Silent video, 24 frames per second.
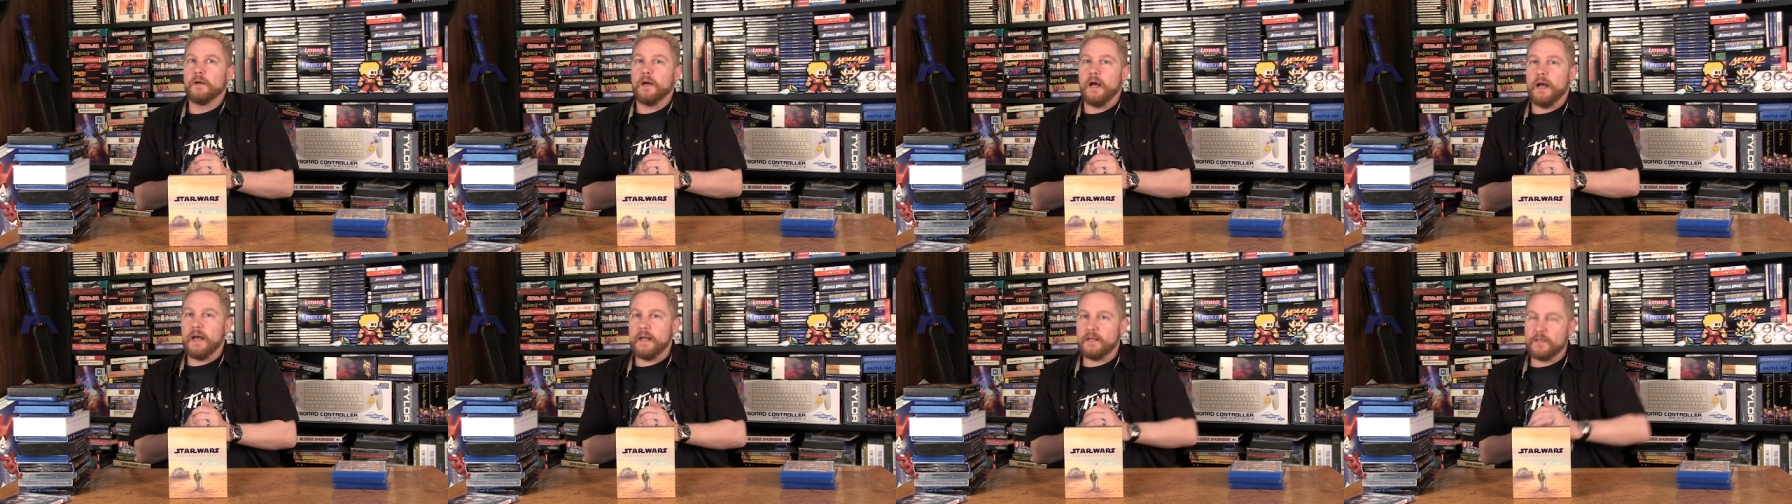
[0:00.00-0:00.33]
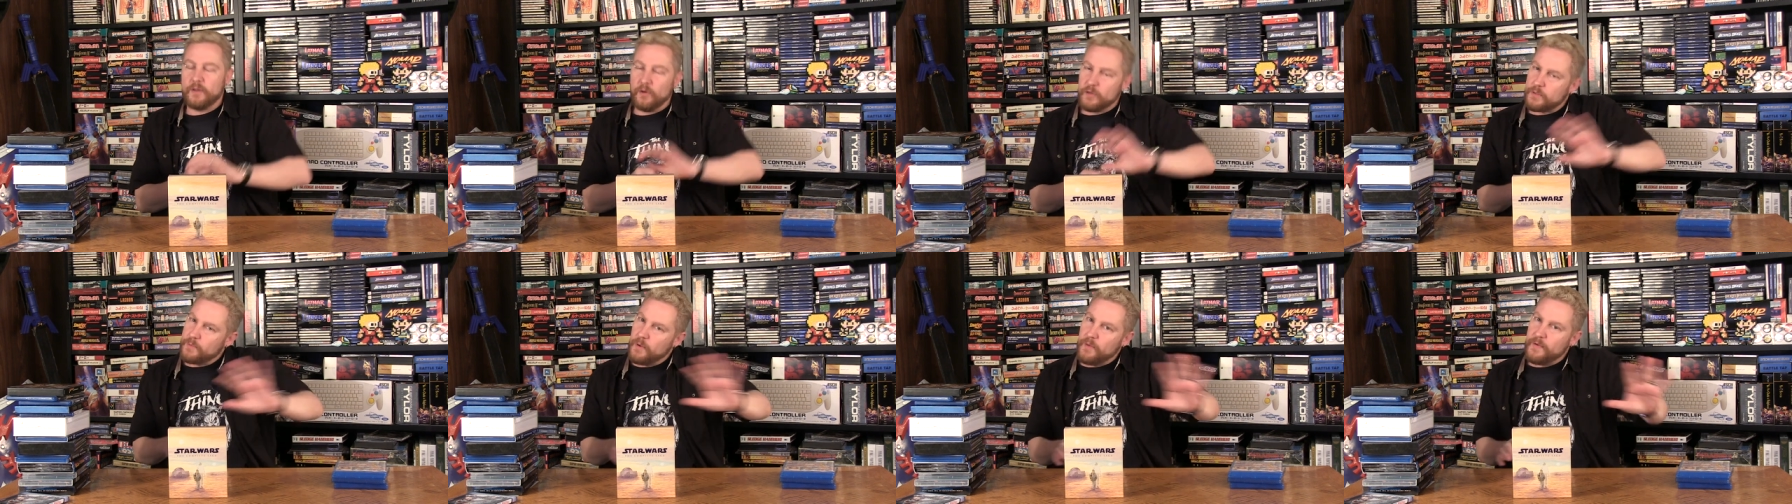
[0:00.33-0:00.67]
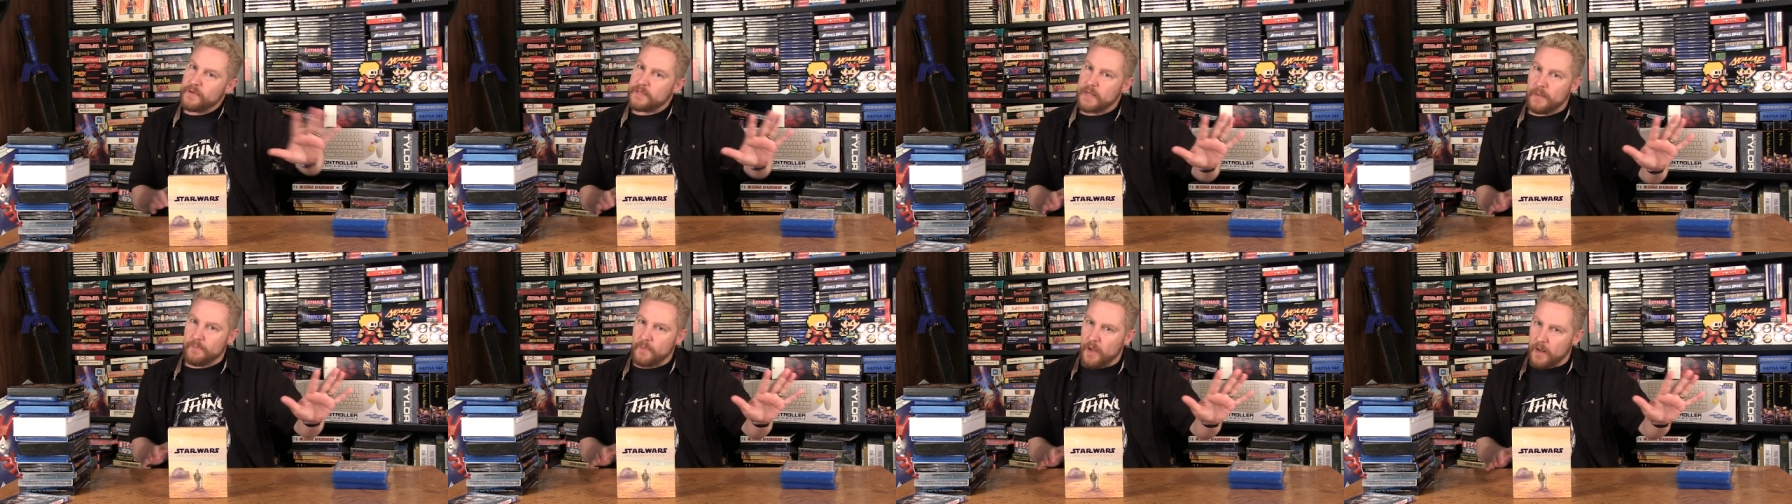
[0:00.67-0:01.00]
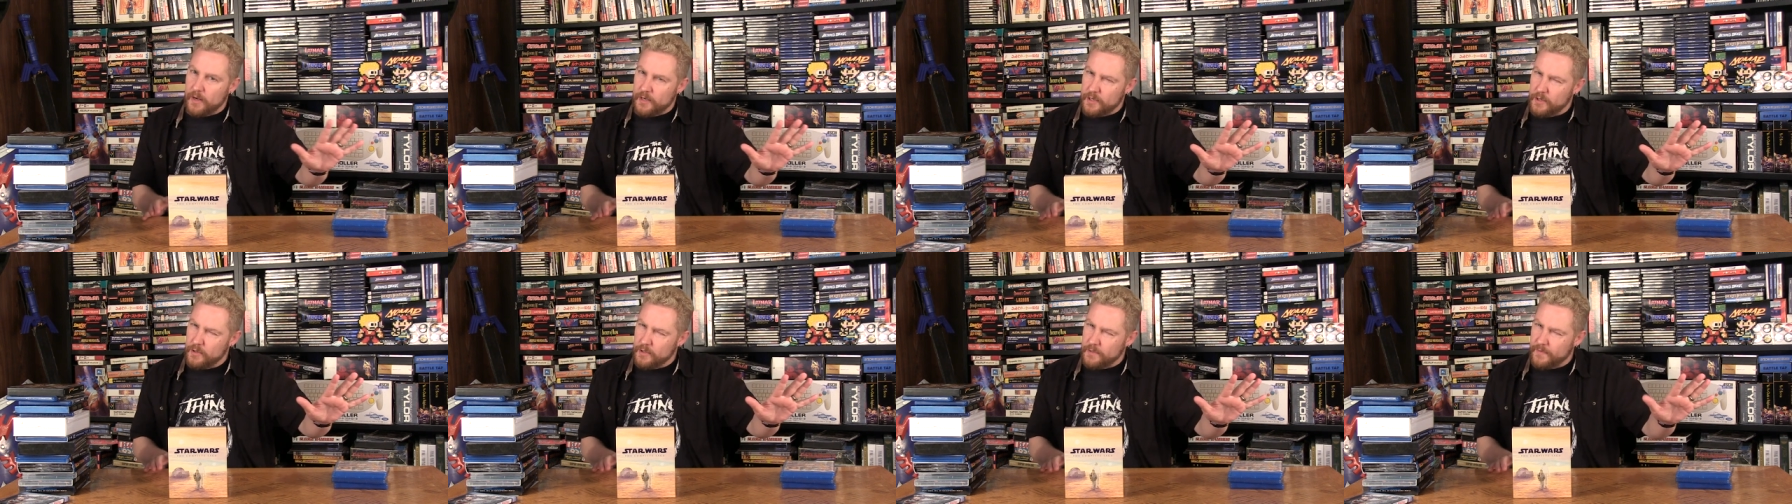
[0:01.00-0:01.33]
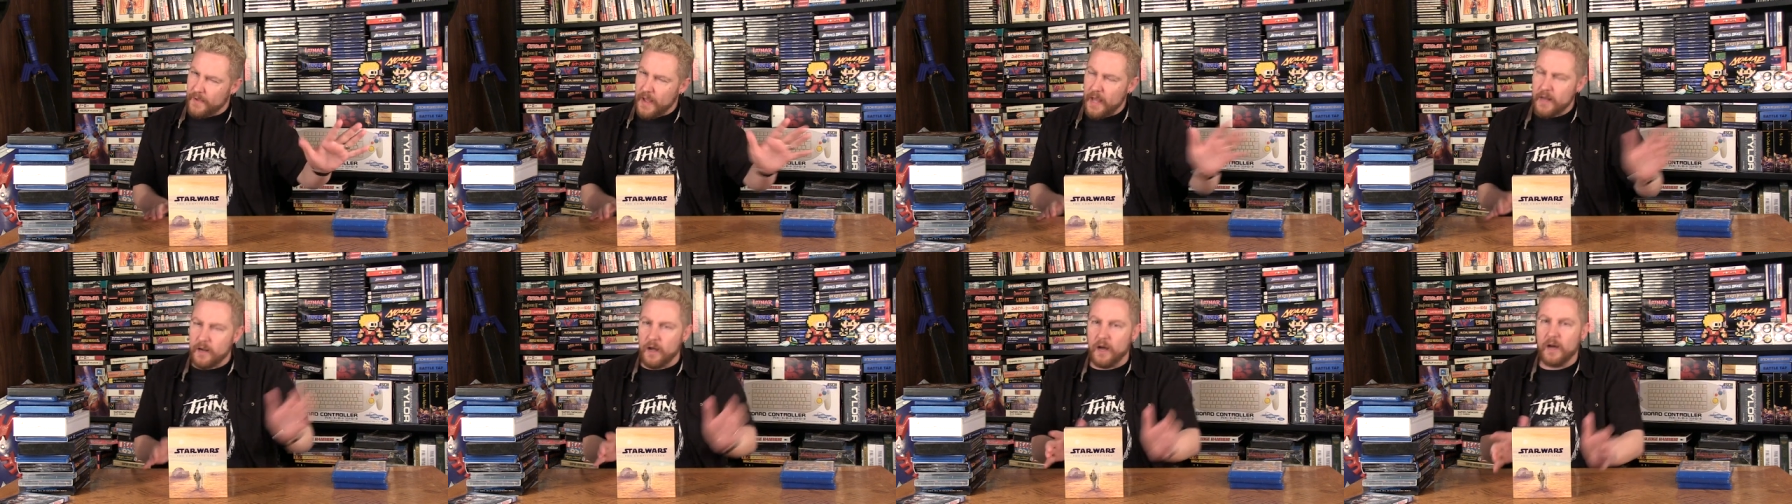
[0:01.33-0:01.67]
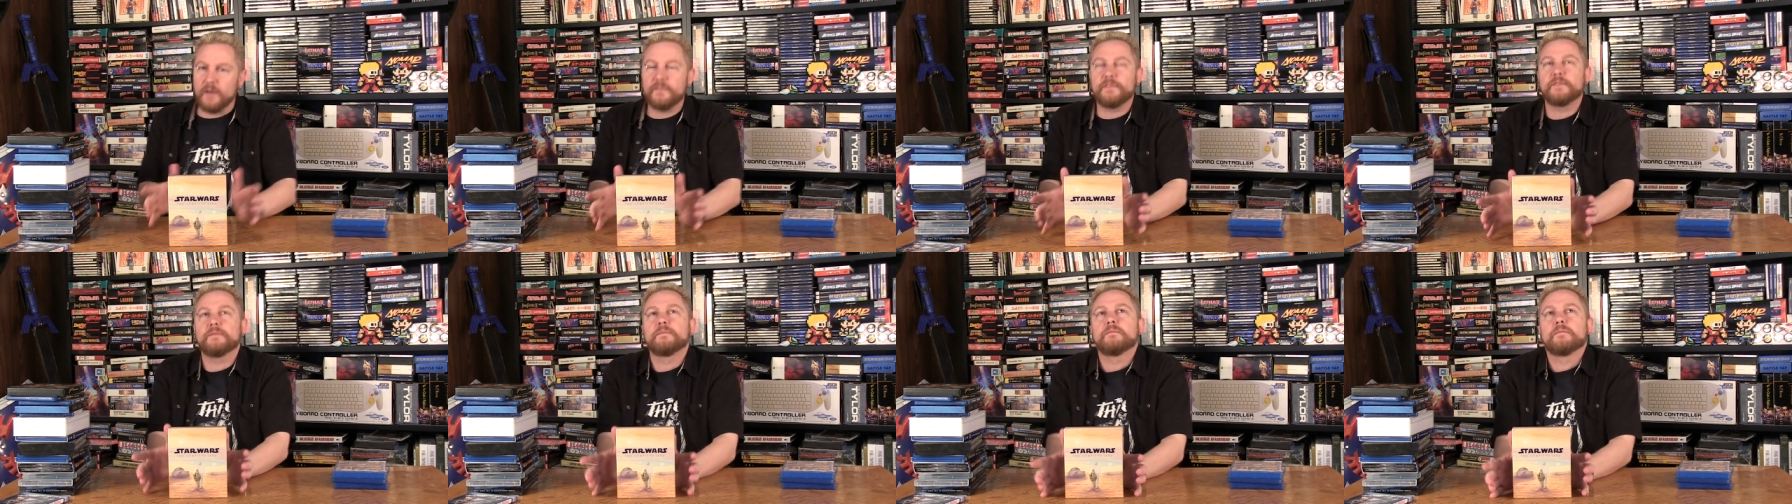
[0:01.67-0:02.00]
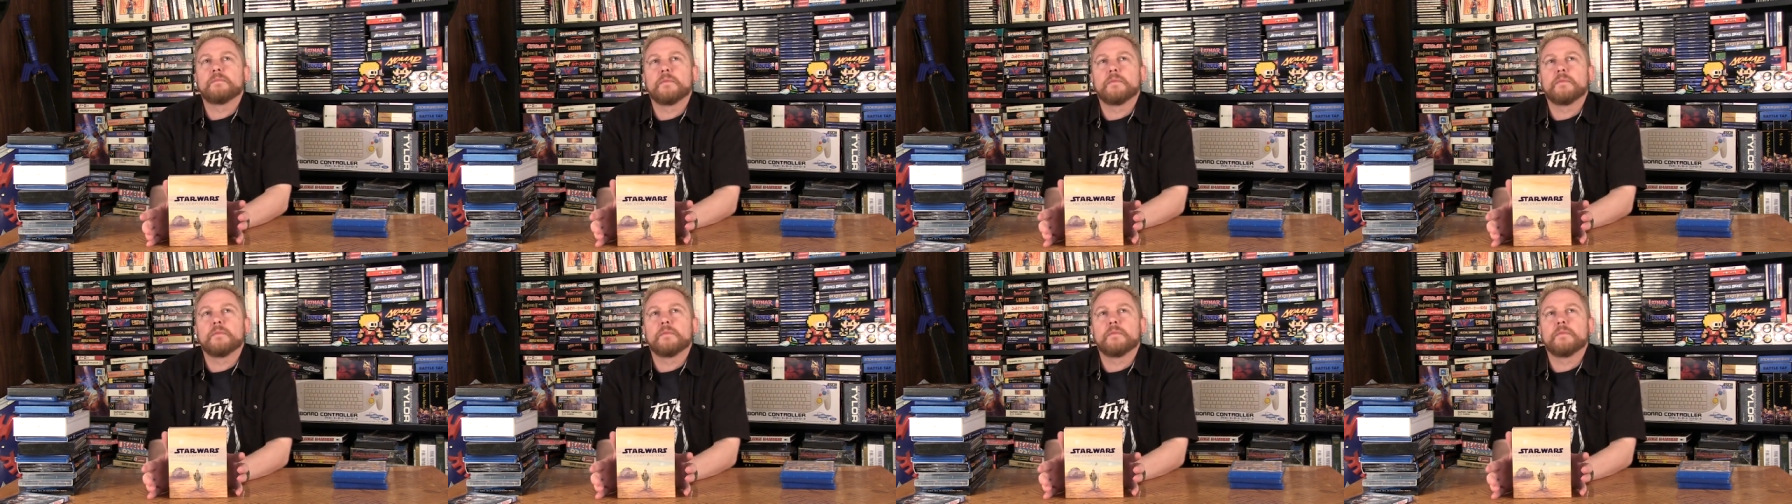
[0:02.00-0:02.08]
and those movies I'm not a huge fan of,